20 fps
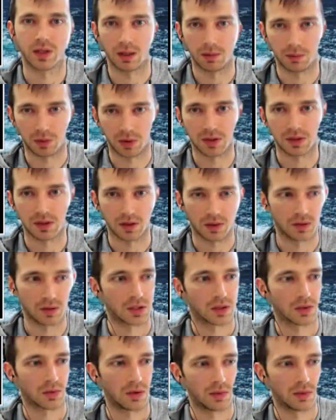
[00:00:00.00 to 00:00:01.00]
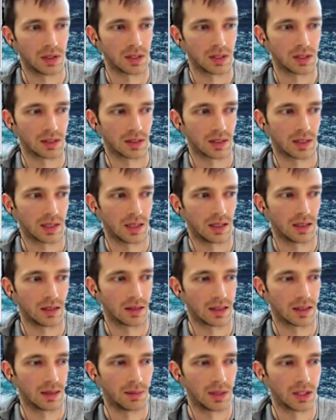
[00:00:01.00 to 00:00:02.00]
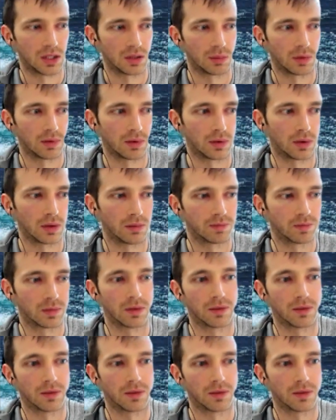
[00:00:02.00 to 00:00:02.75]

It points to those three reasons that I mentioned before.